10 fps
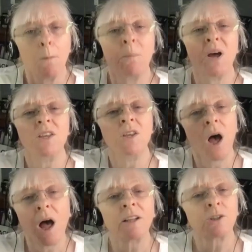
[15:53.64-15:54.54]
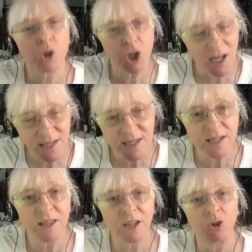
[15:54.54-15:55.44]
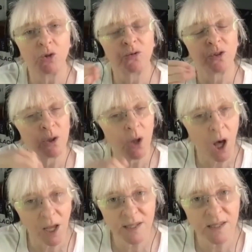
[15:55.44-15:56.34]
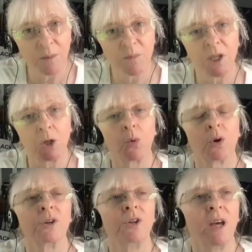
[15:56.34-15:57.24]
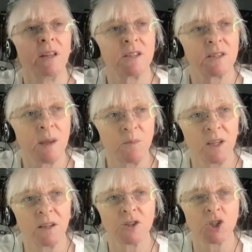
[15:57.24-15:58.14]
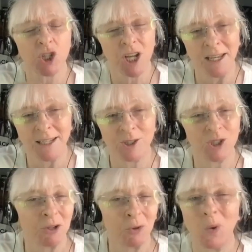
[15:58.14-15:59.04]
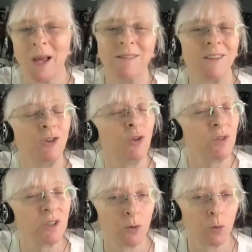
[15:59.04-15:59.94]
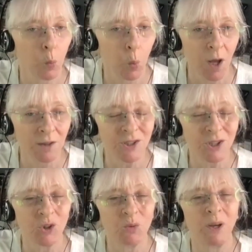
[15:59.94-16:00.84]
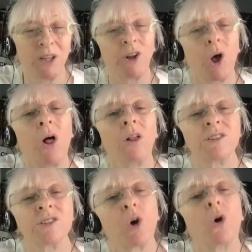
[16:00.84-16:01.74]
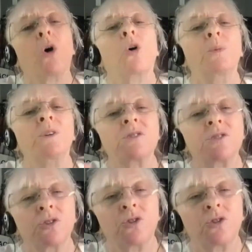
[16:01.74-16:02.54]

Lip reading: but not just that you've lost something or that something has changed in a way that you didn't want to, but it also opens the